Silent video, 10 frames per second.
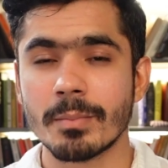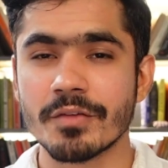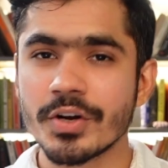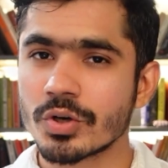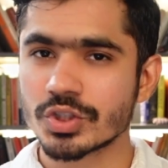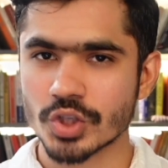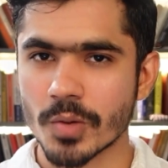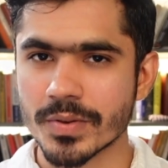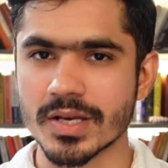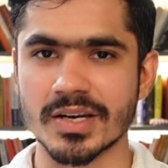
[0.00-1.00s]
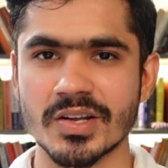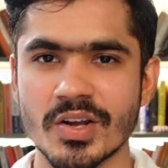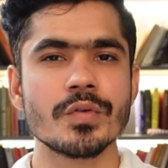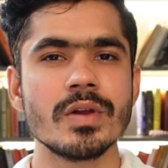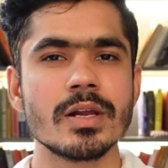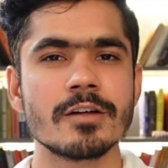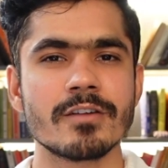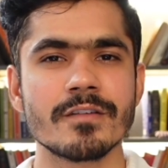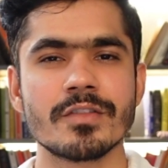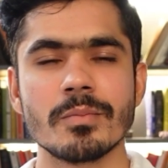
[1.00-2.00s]
But we don't stop here. You will learn
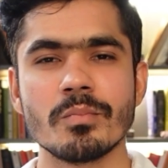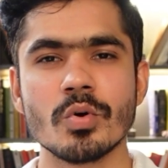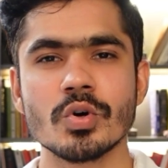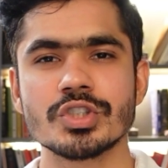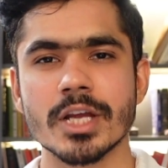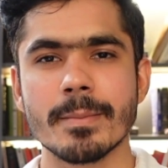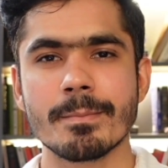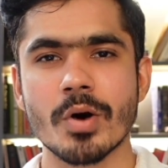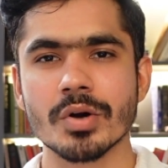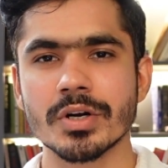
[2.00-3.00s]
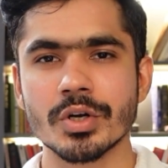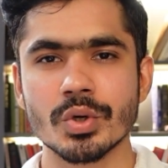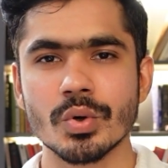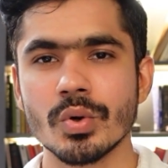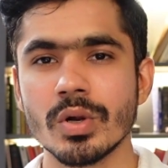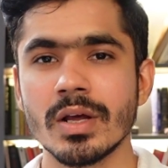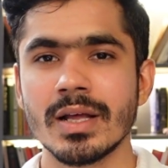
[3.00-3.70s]
one of the most important tools